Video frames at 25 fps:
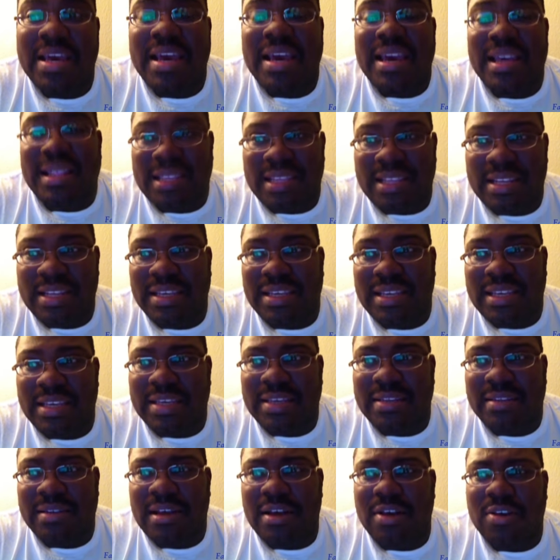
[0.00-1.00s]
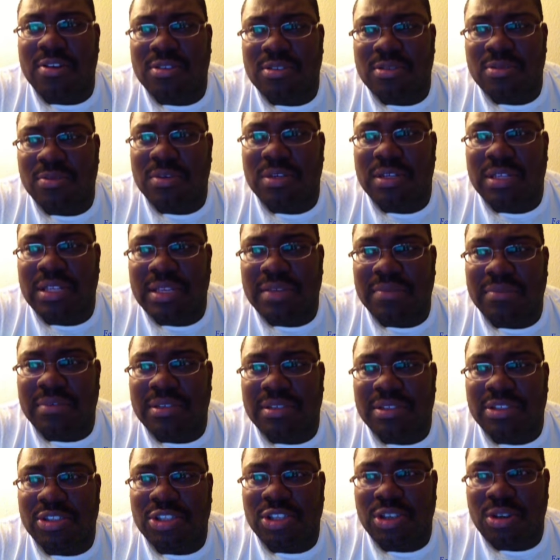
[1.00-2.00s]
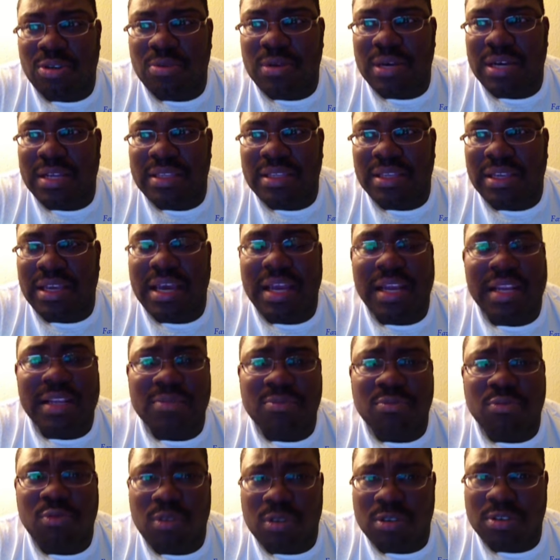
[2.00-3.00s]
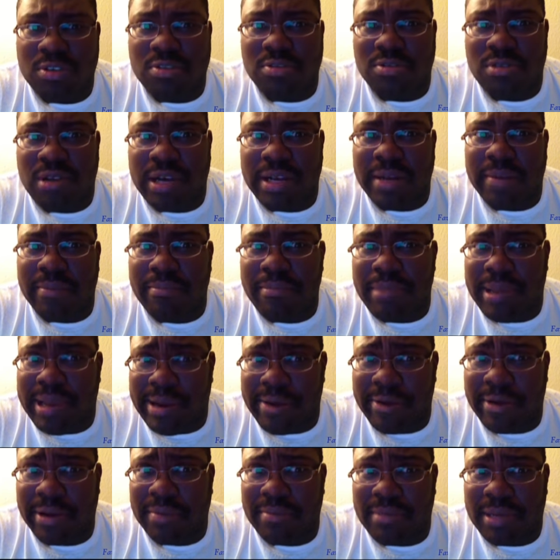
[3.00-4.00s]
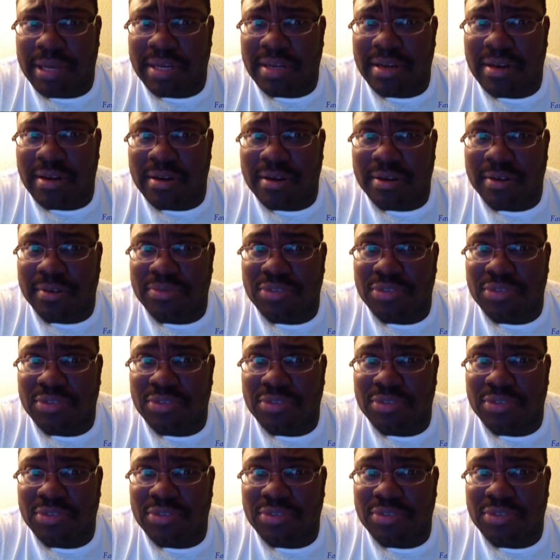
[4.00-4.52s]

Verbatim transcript: And then again, I also want to live to choke out the guy that wants to try to marry my daughter.